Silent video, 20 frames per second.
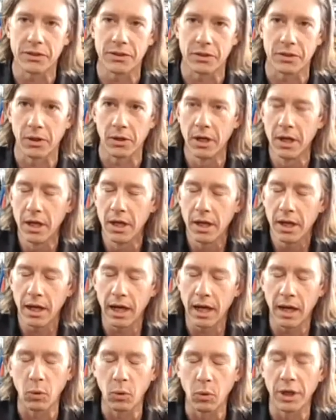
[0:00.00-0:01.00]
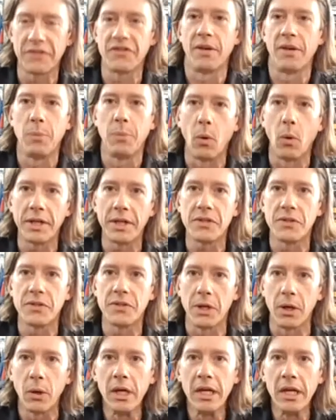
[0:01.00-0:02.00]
or were at some point. So